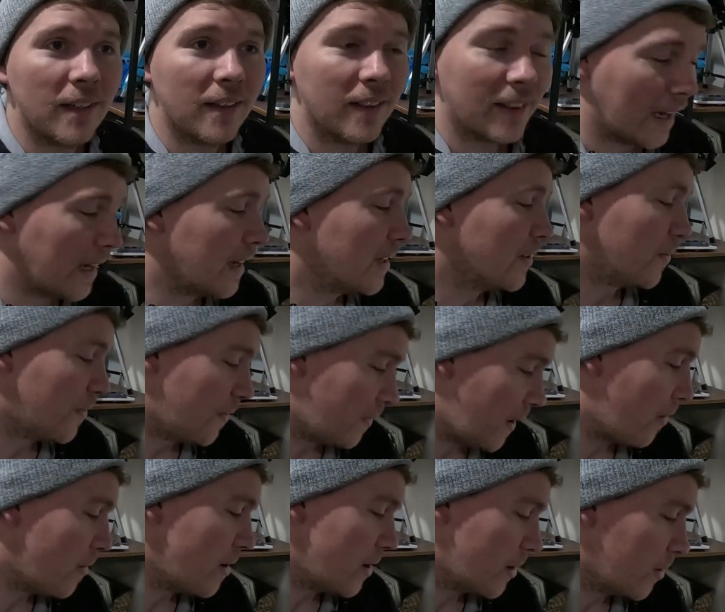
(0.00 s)
That is
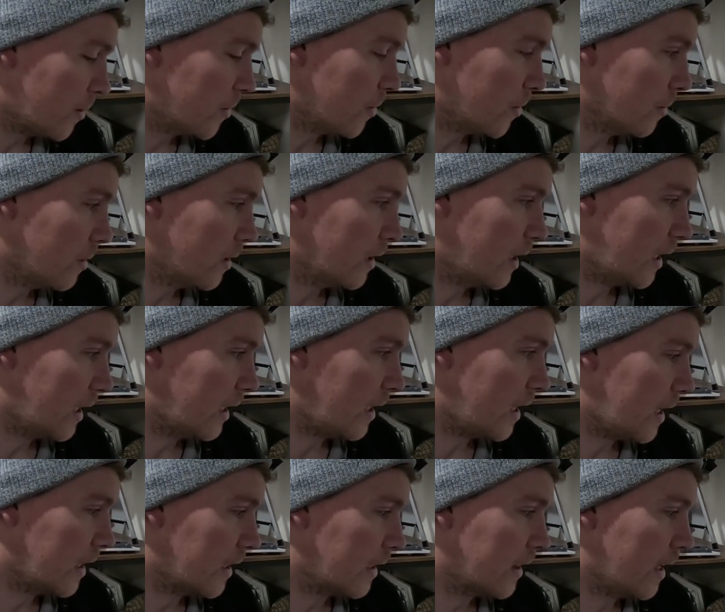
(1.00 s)
very cool. I
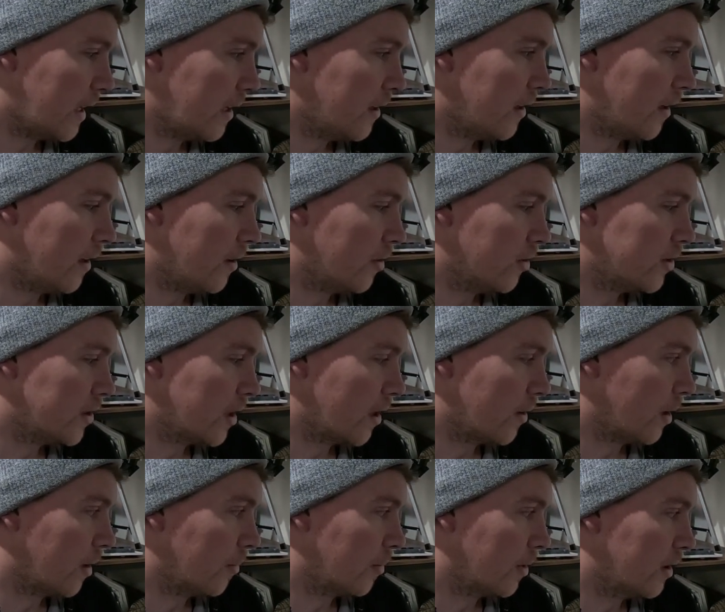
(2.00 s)
like that a lot. So
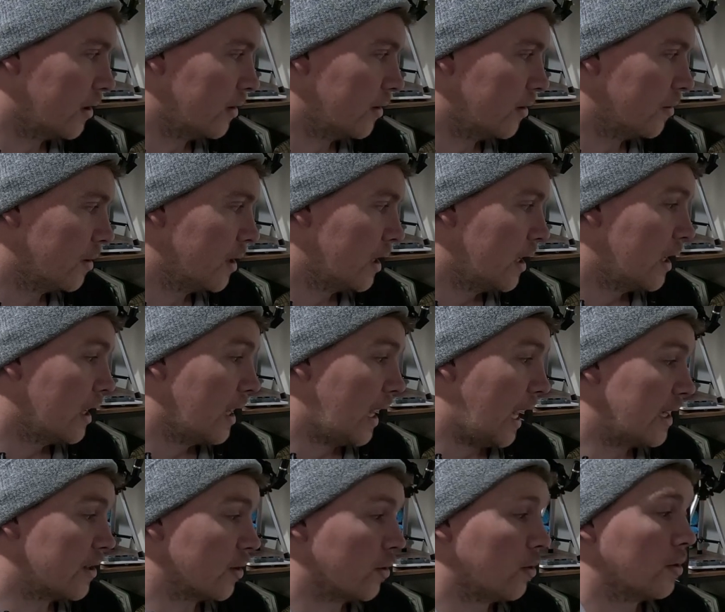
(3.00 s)
I'm going to,
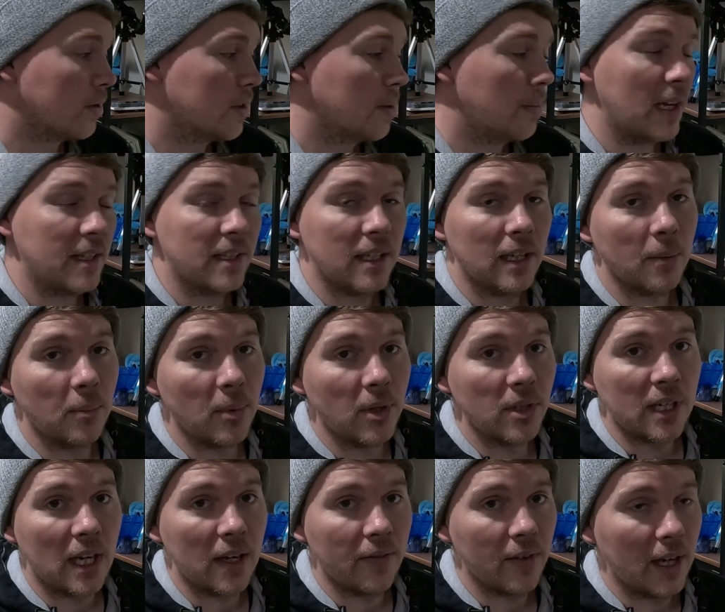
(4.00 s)
it's automatically, because
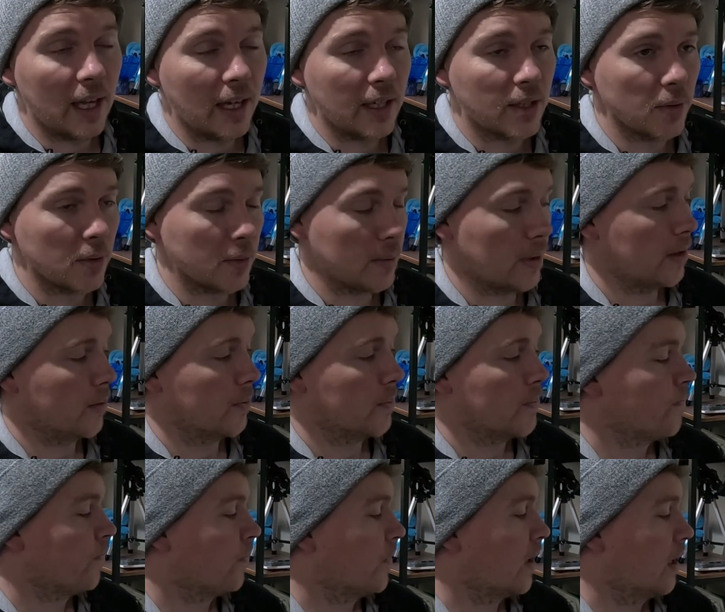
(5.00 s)
I have Alexa as well,
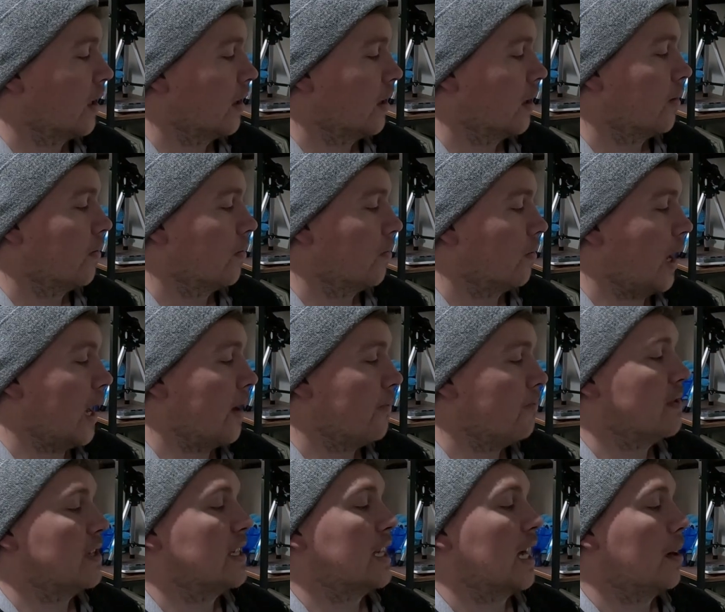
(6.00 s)

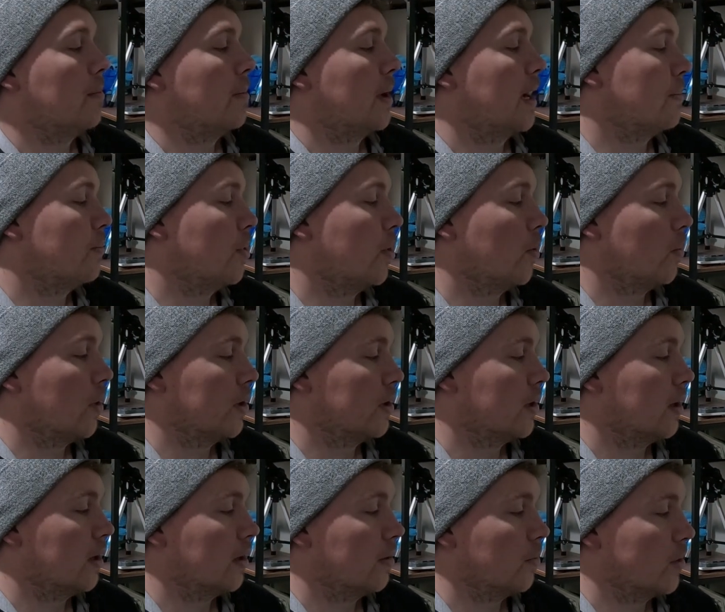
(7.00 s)
every time I put one
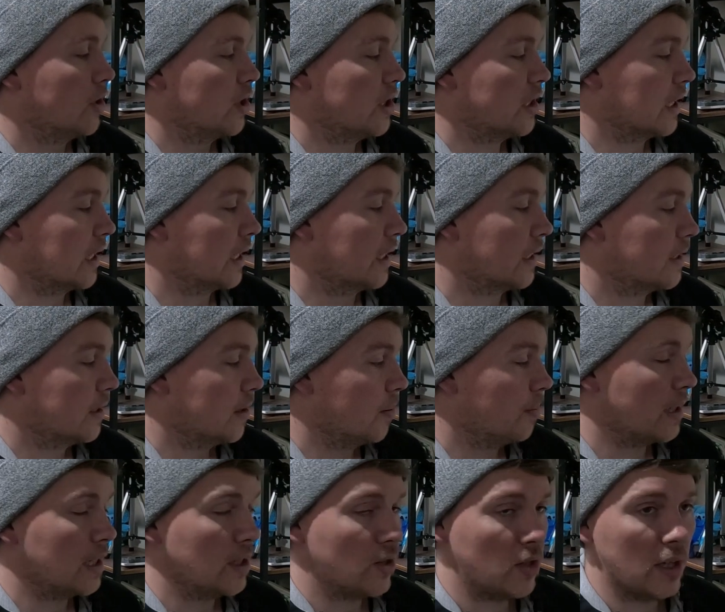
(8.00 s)
on, which is linked, the
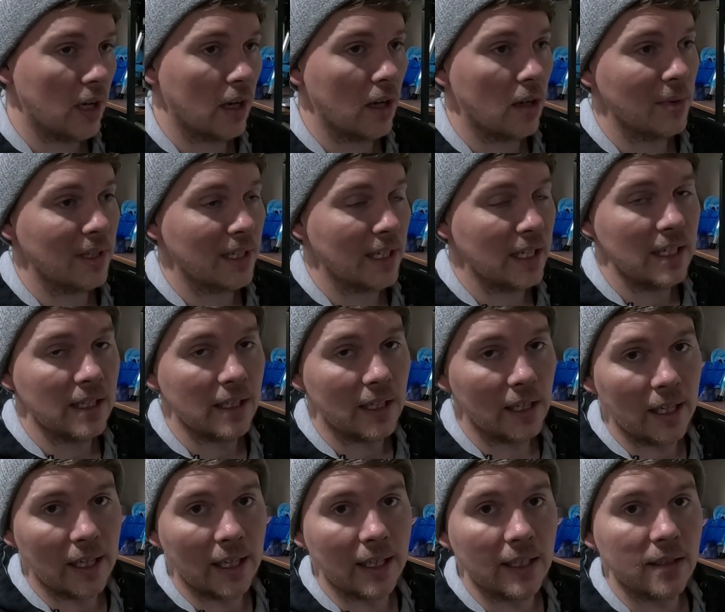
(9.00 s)
BG Home is easily
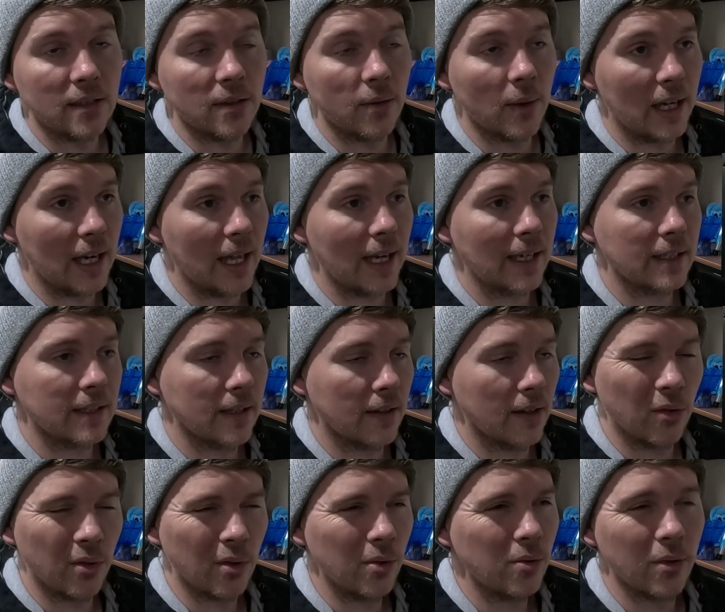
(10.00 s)
linked to Alexa
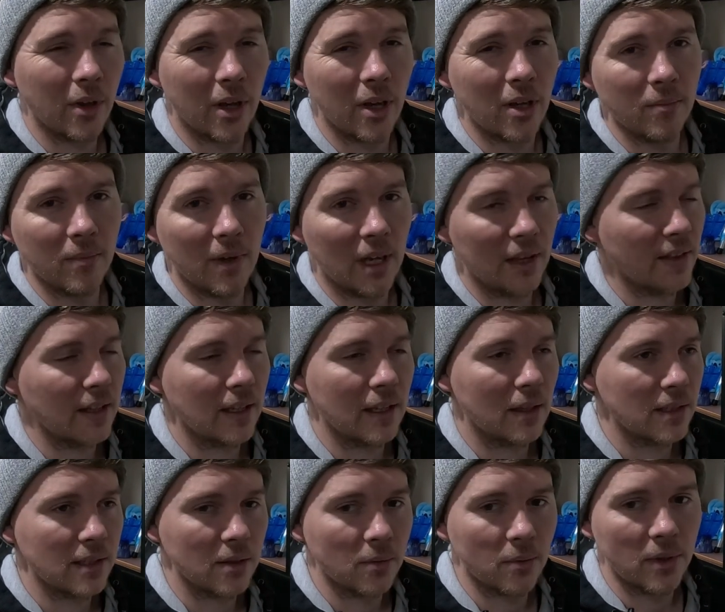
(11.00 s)
or Google Home. I think
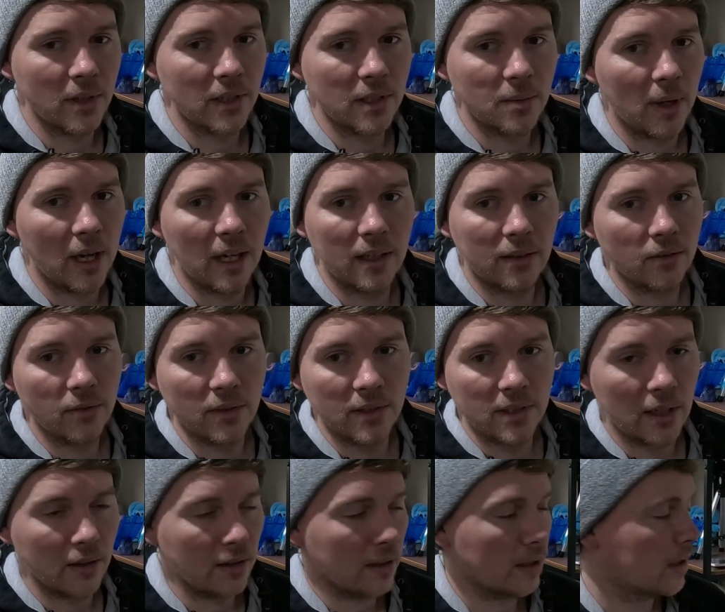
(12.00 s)
it still works, but I couldn't
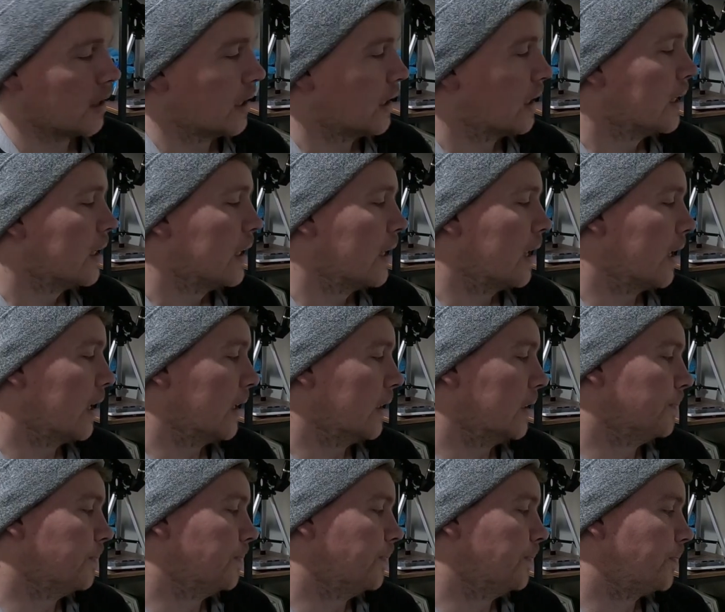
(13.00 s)
tell
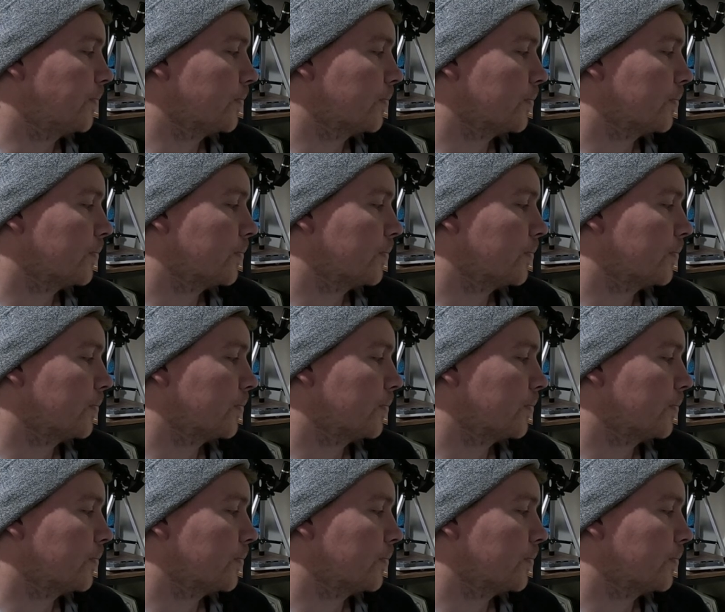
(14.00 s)
you.